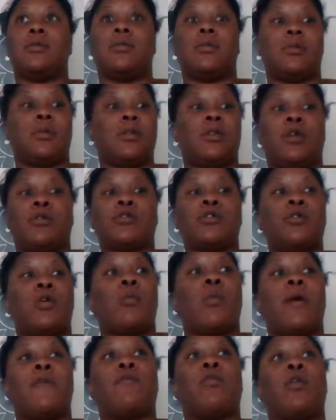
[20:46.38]
There's no
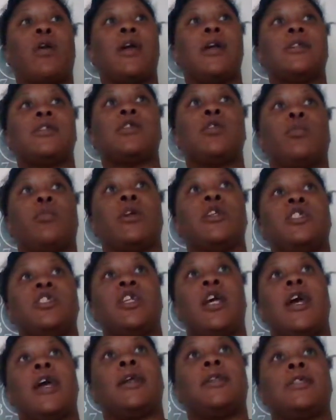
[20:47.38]
way for it to
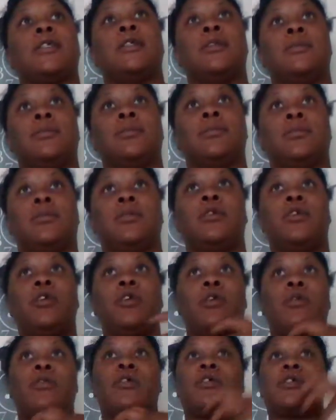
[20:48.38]
reject. You
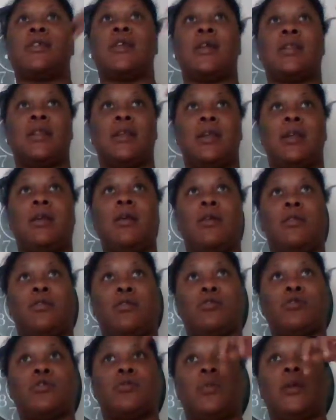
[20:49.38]
know, there's nothing.
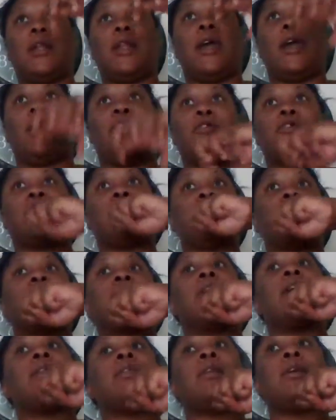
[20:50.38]
Those three layers. There's
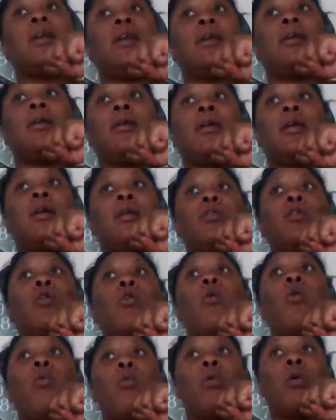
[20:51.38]
nothing in the
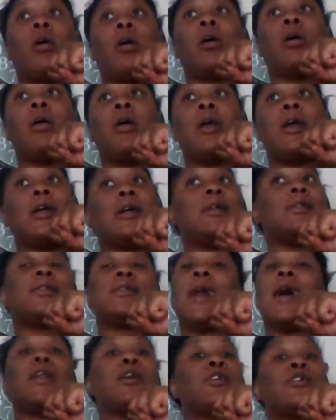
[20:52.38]
core. It's
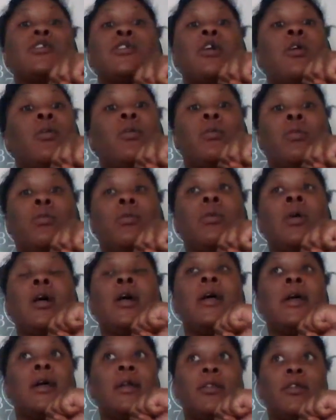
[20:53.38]
not a soul.
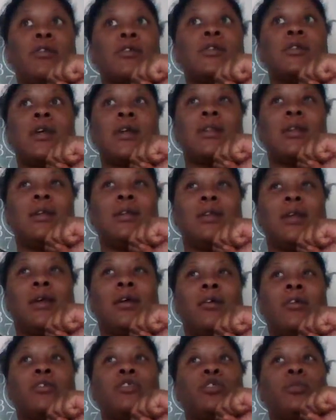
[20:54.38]
There's nothing
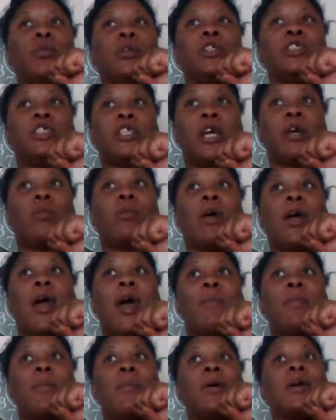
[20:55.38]
there to reject what
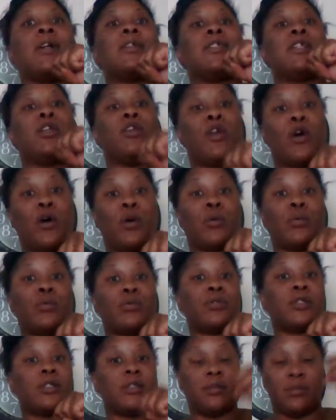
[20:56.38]
happened because it
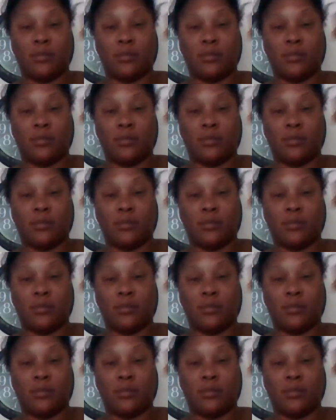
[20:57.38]
knows.